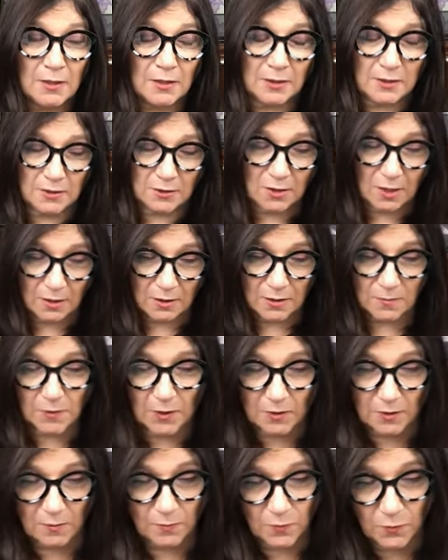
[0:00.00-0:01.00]
Let's talk
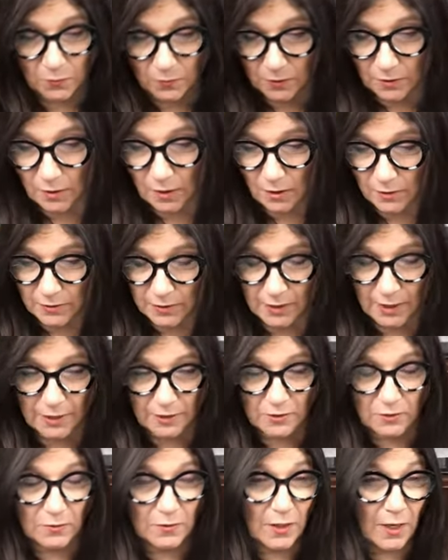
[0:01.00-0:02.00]
about the protocol that I
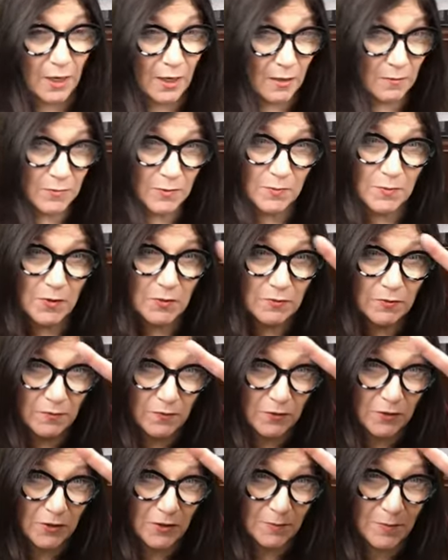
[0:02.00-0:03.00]
do that helped me
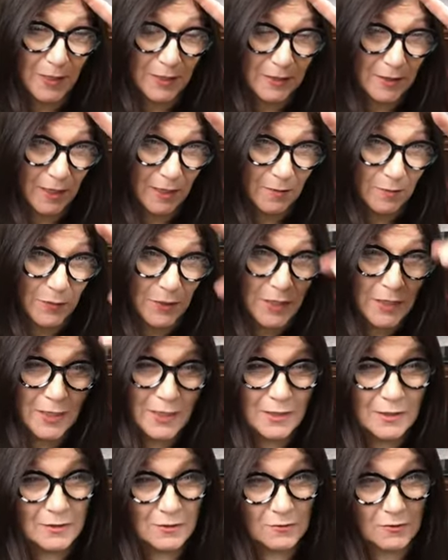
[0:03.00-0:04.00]
reverse my
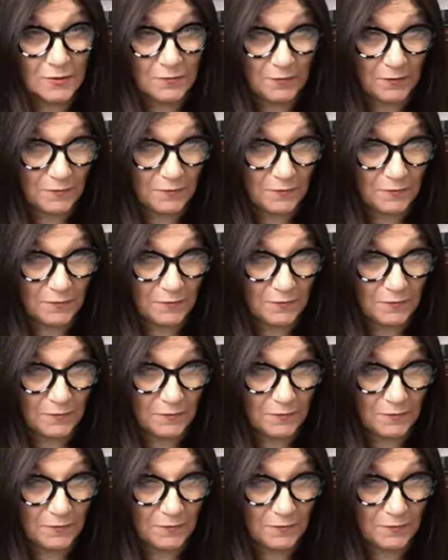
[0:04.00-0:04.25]
diabetes, lose